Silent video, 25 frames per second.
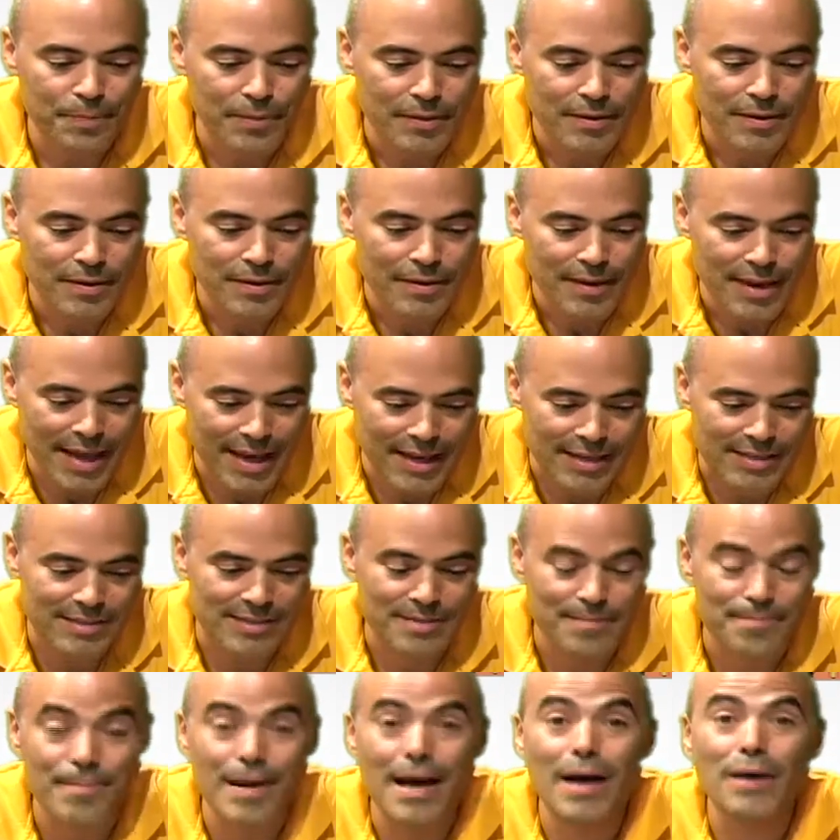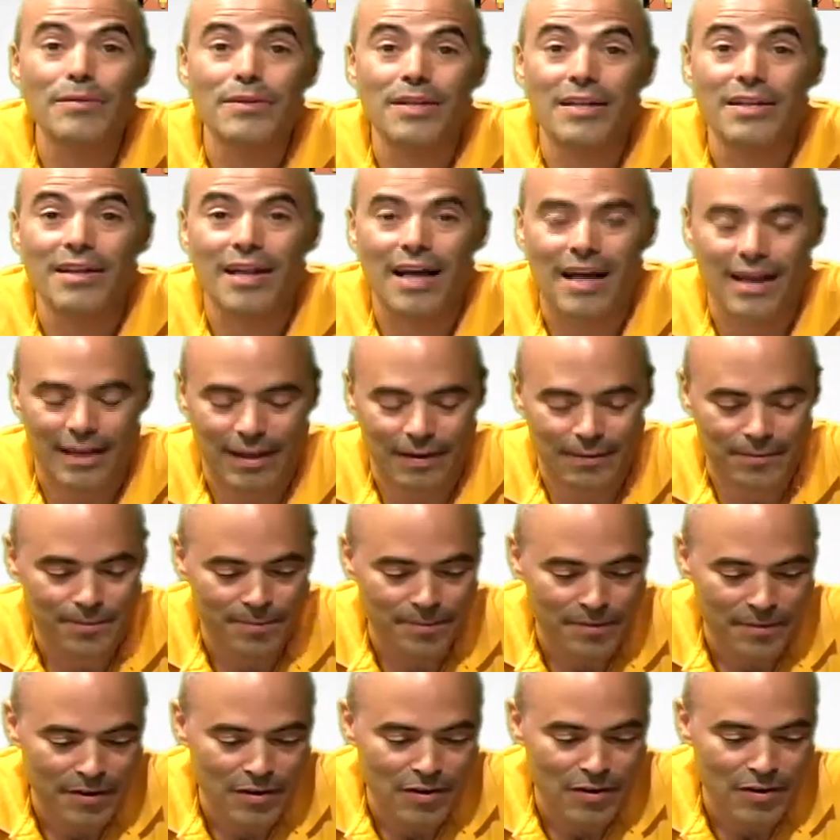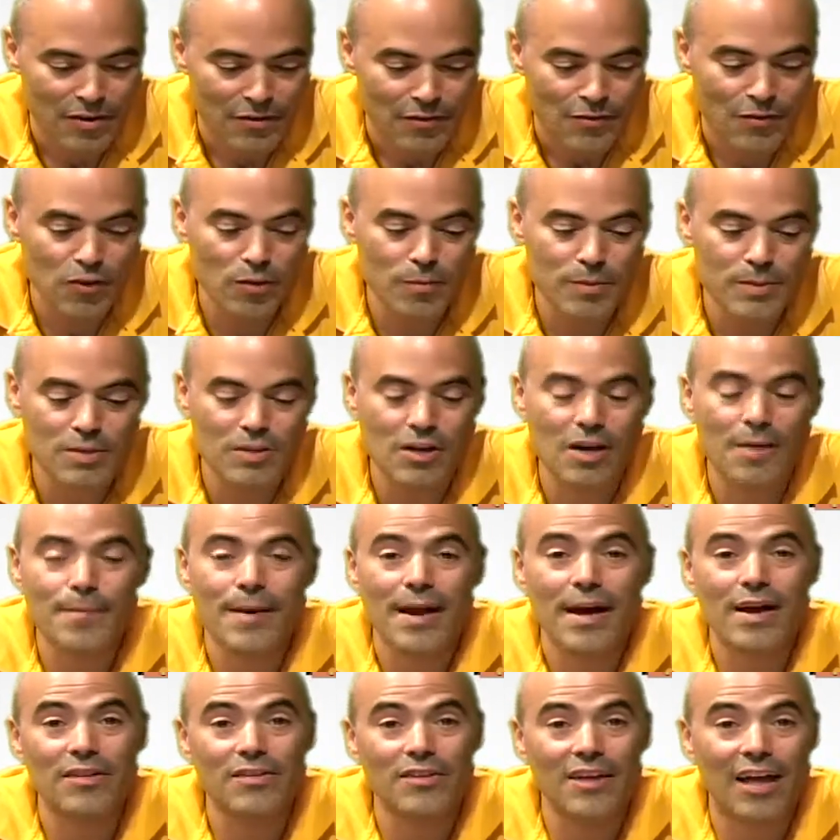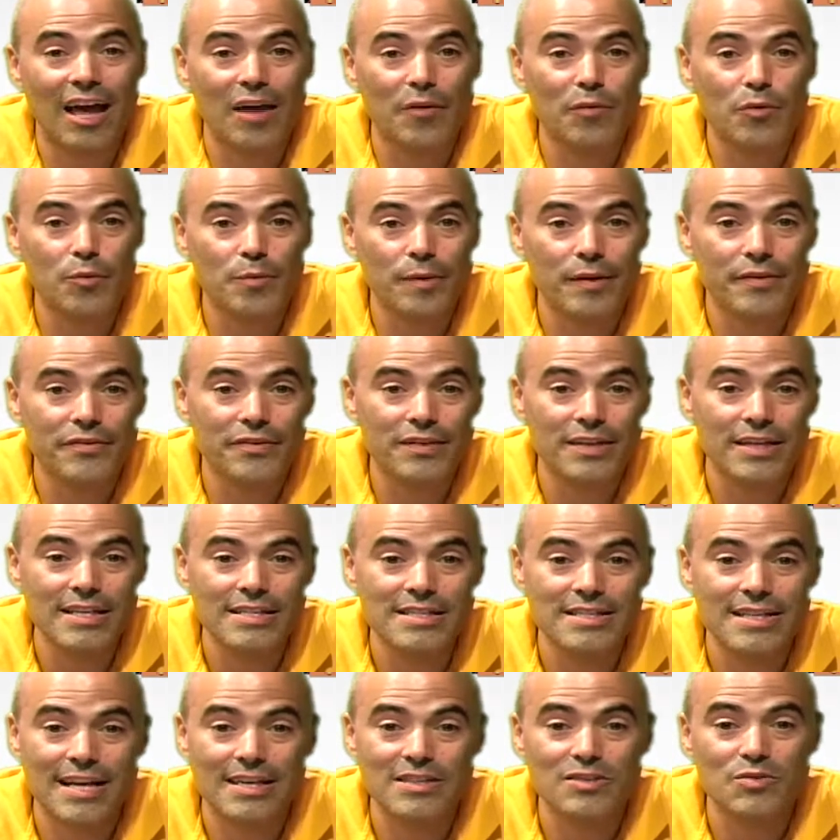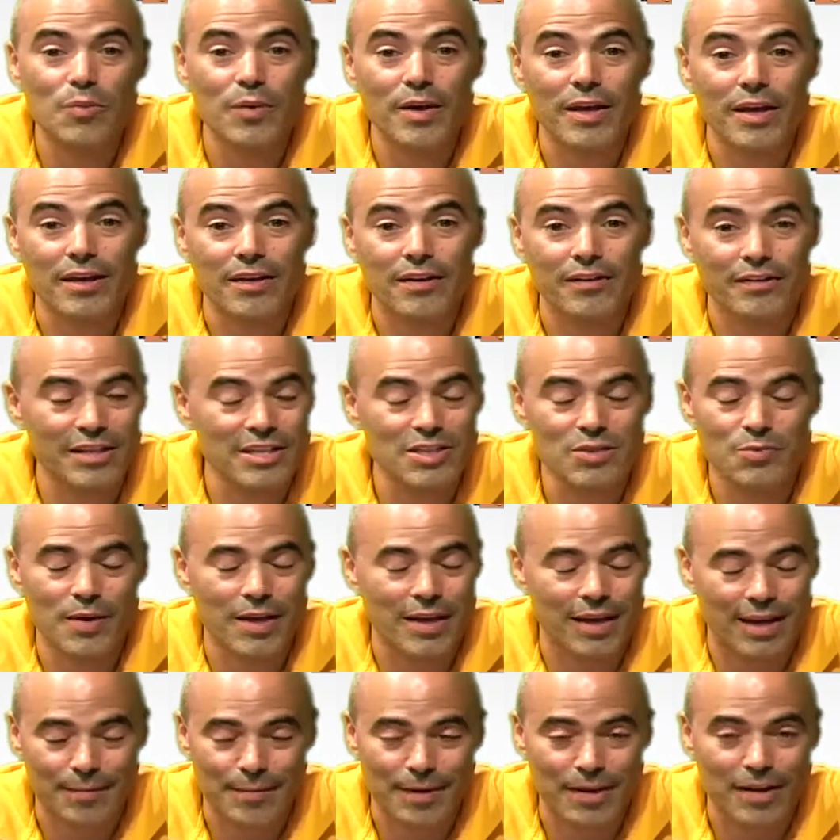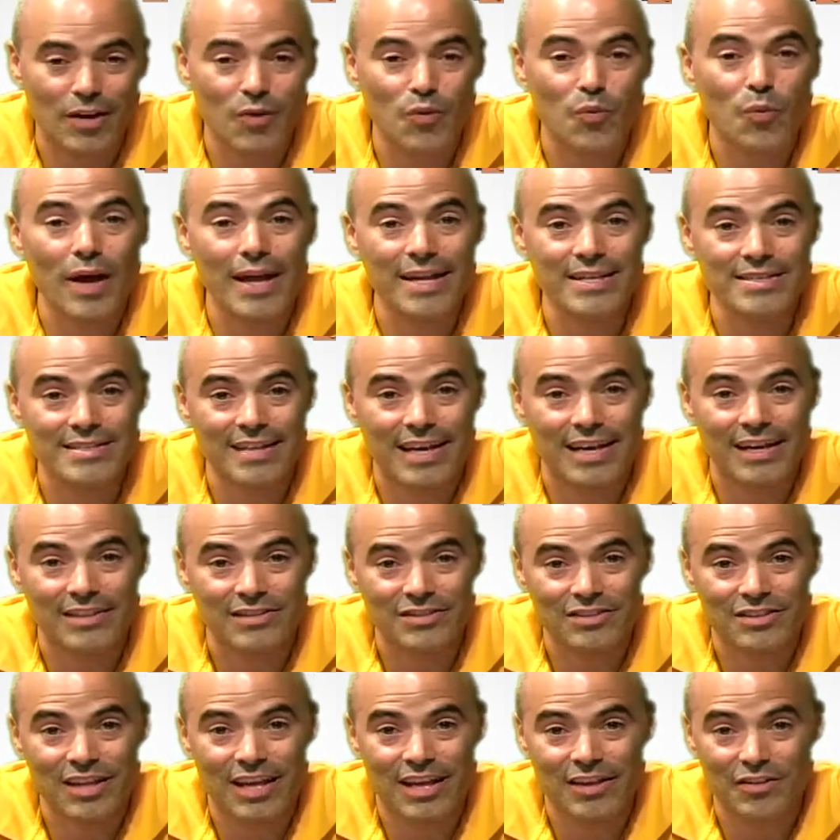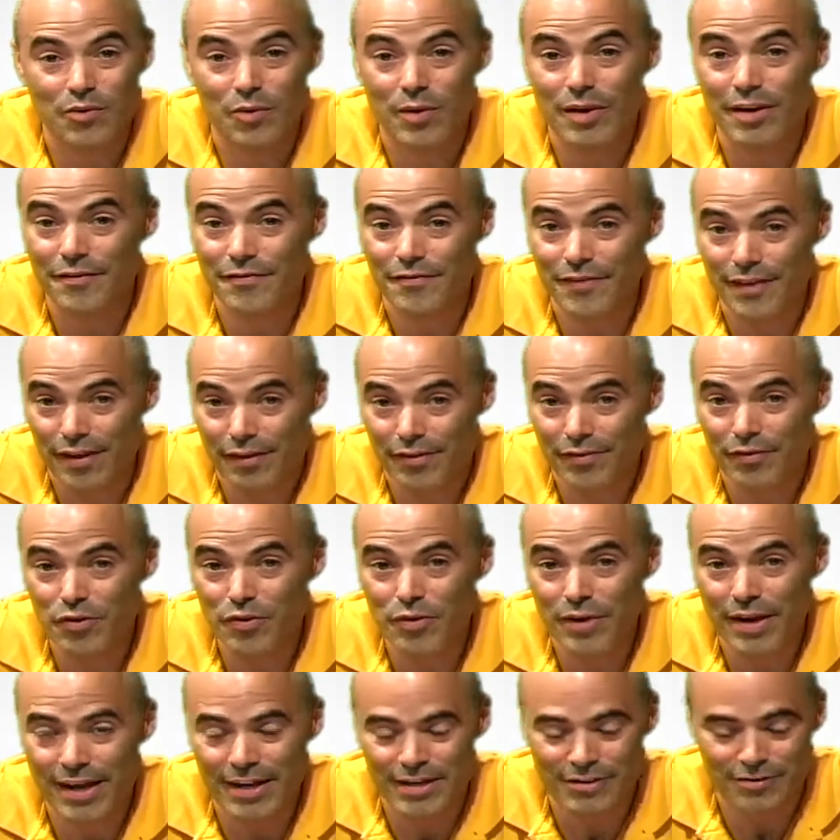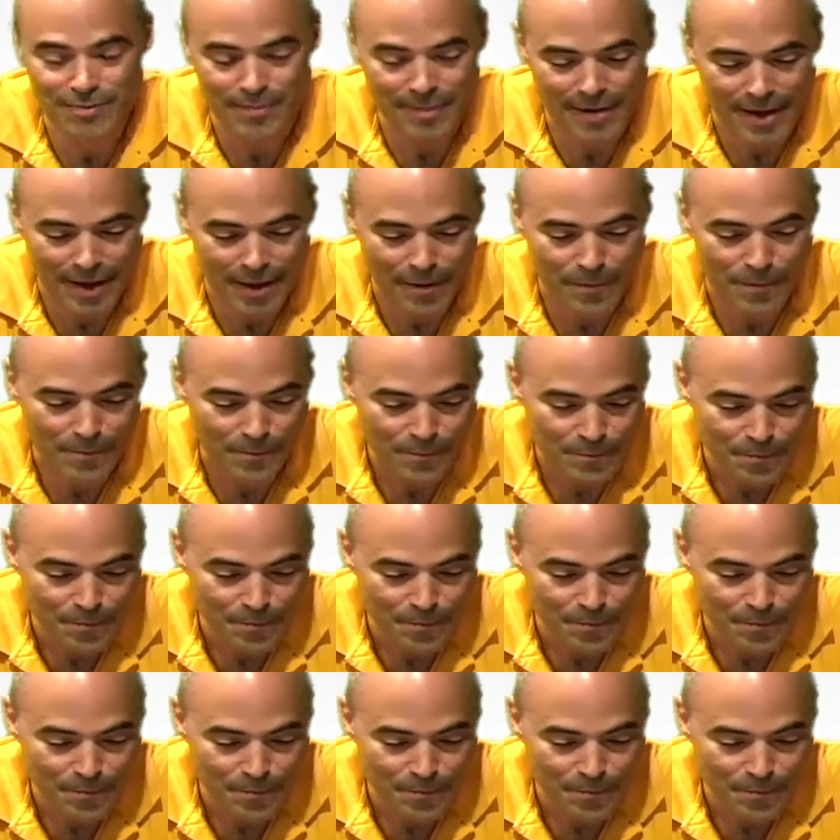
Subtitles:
Next, Mountain Lion. Rumors are Mountain Lion will be released next week, or this week, on Wednesday, on July 25th, 2 days from now.